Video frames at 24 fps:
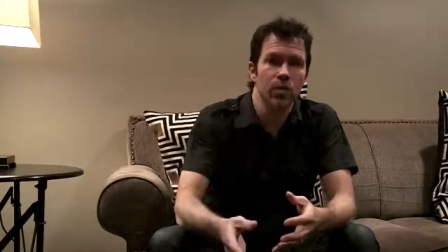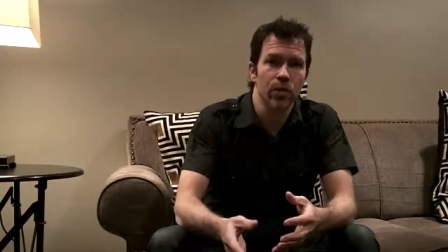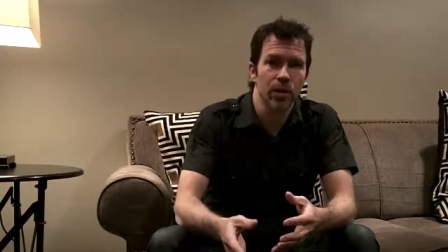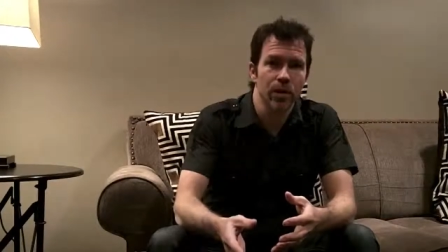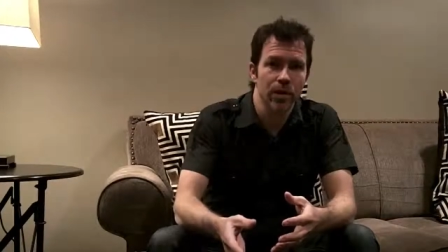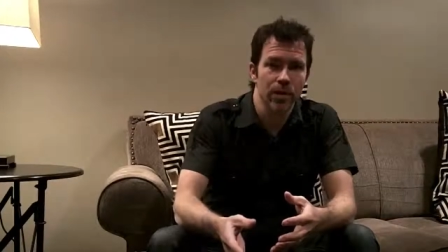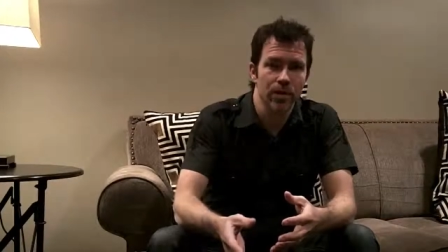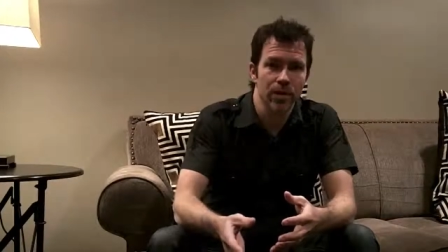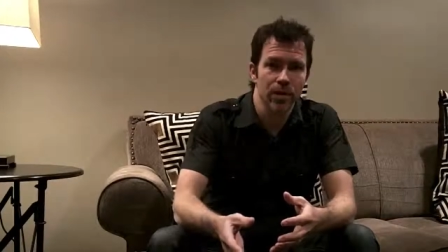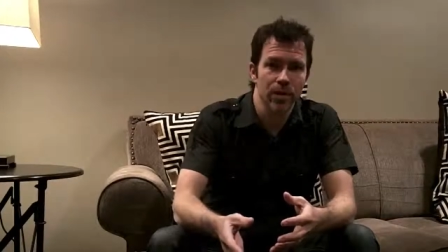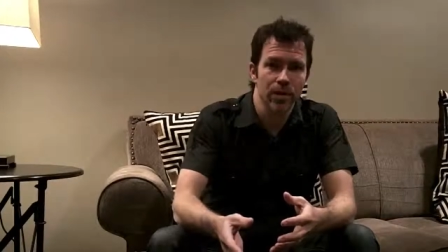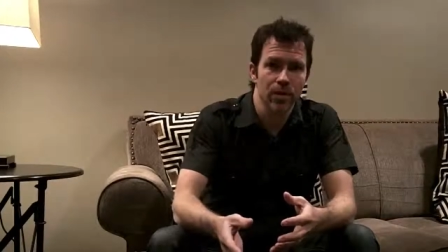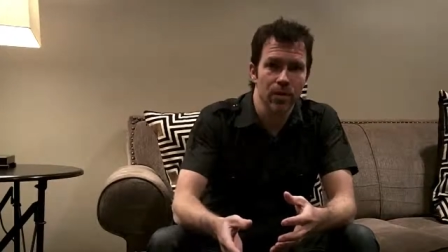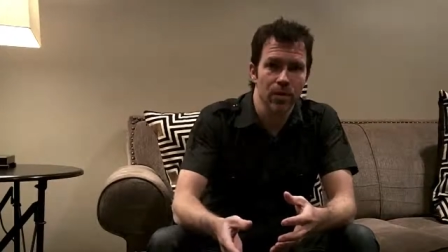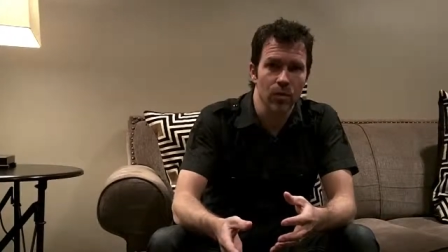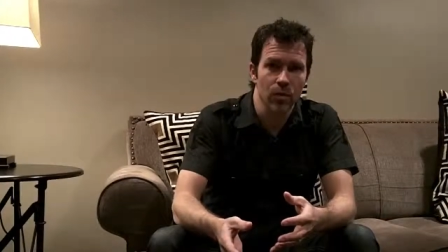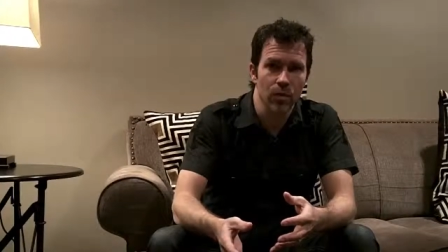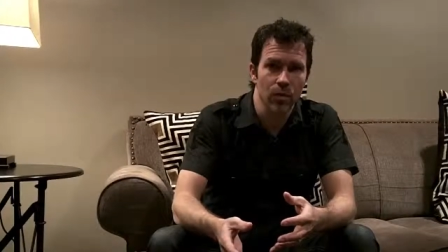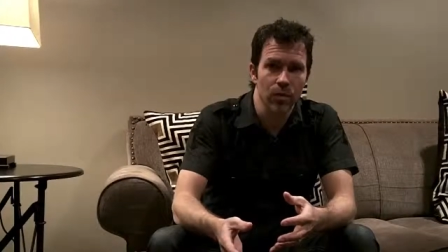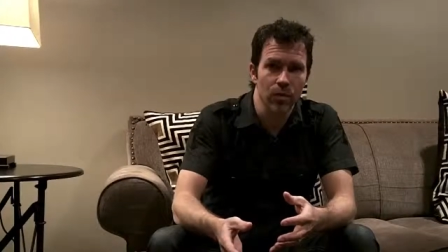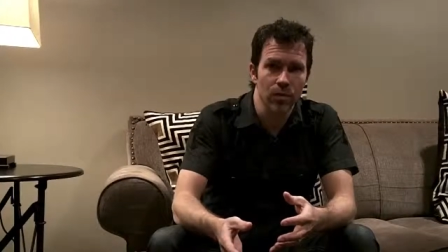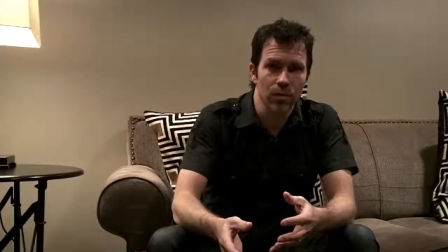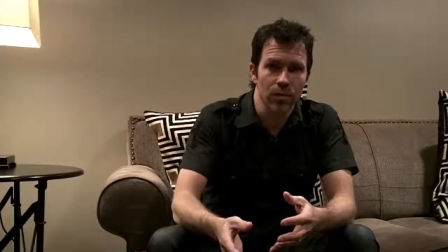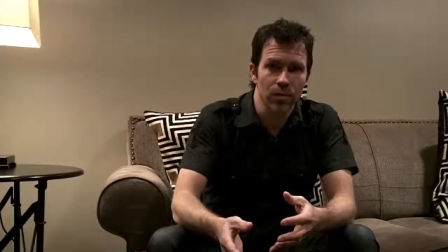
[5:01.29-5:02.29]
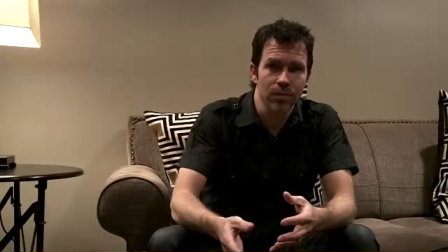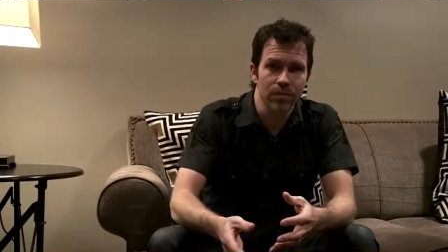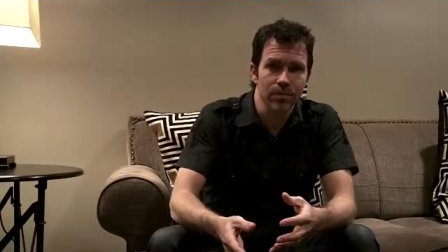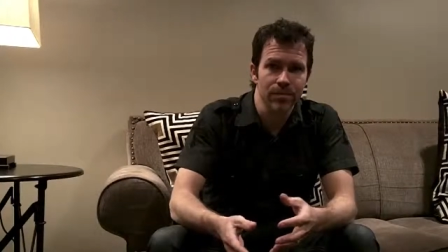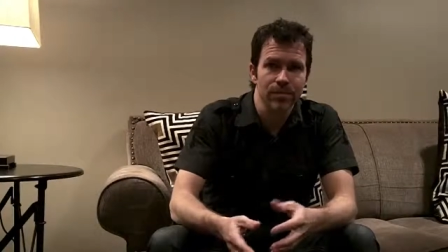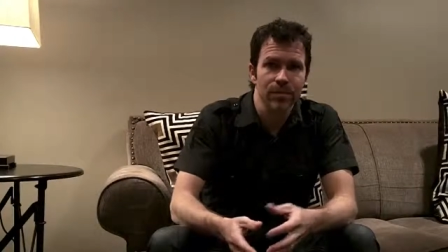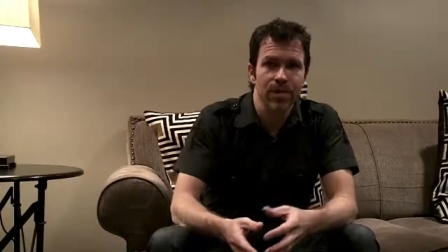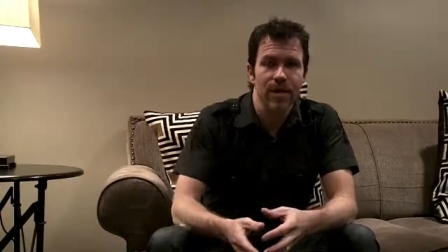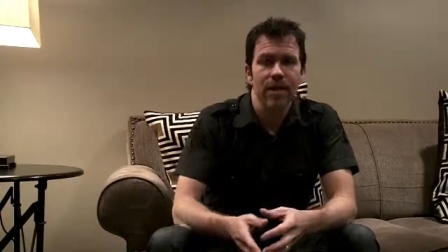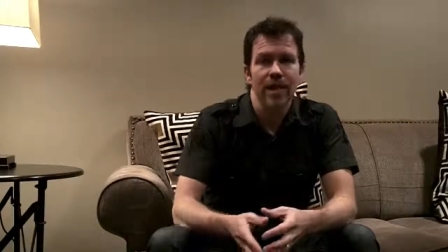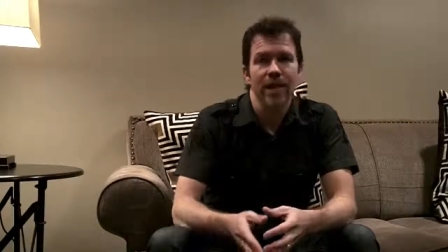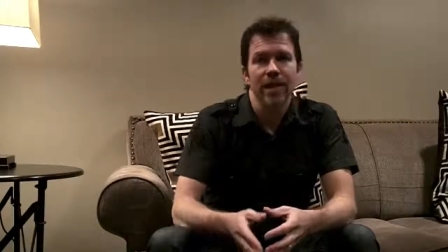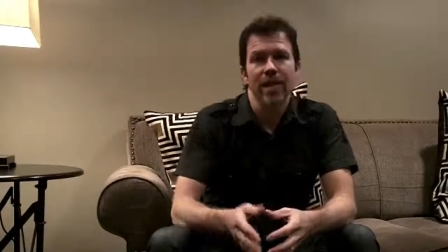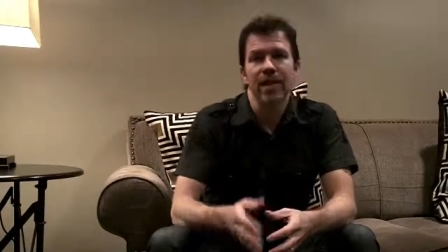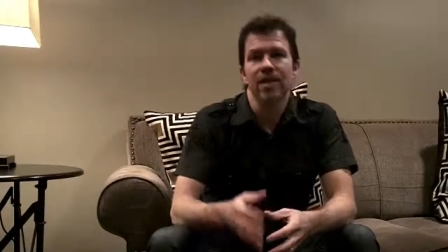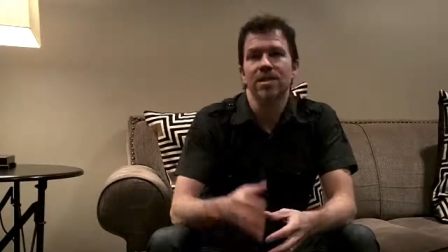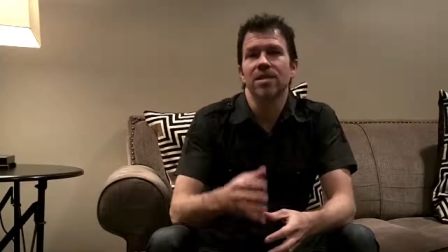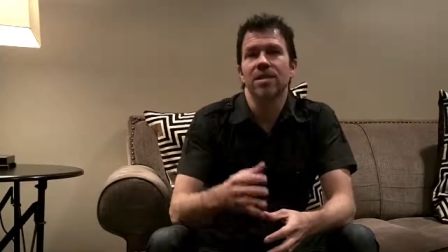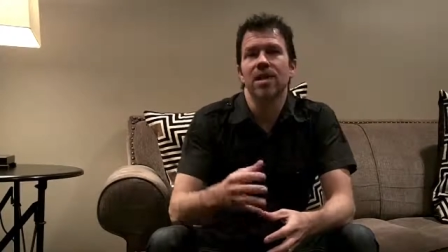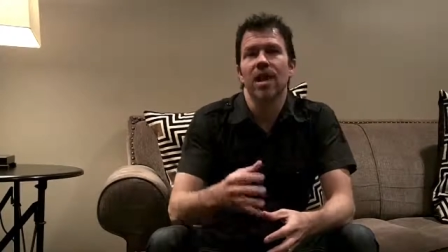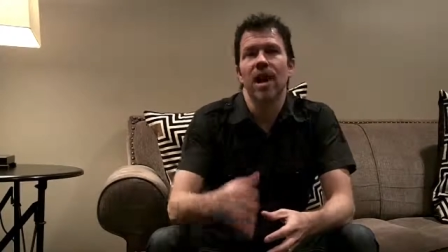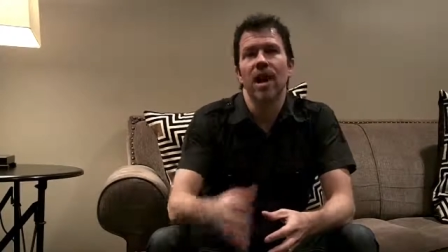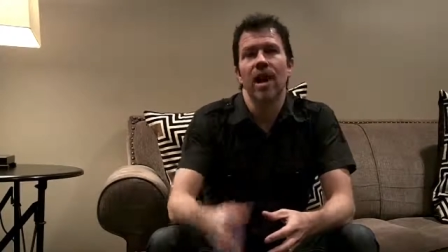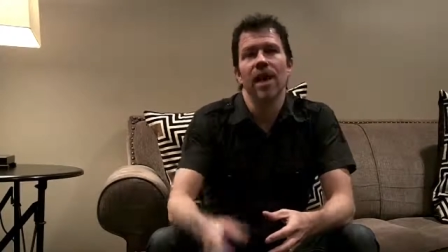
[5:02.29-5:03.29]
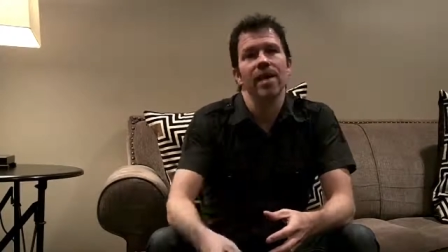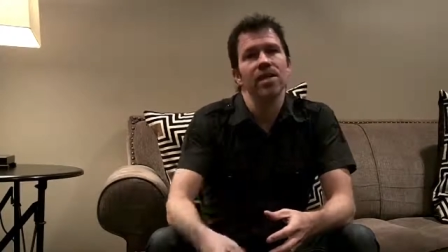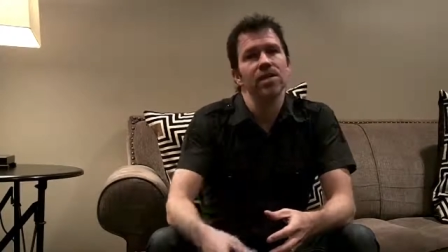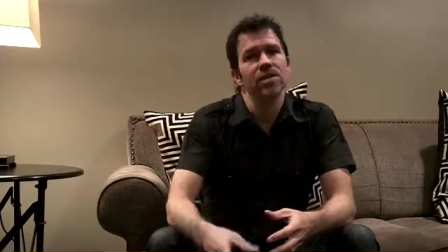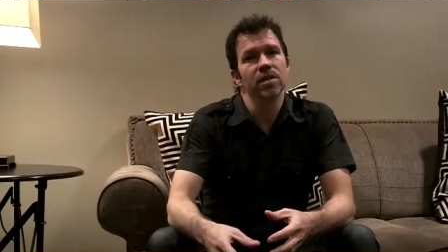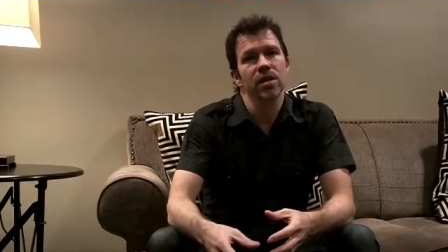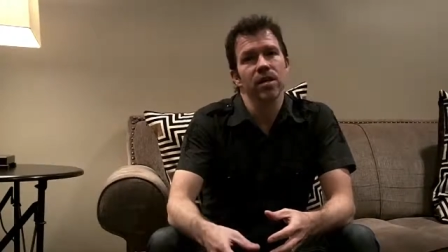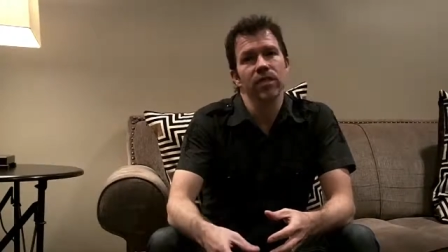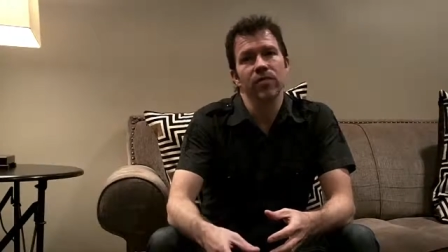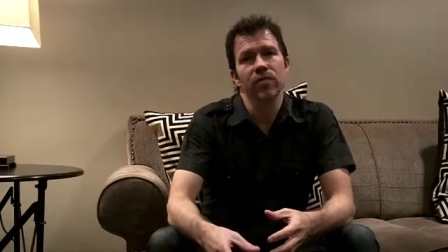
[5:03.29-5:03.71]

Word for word: bring them into the world. It's the highest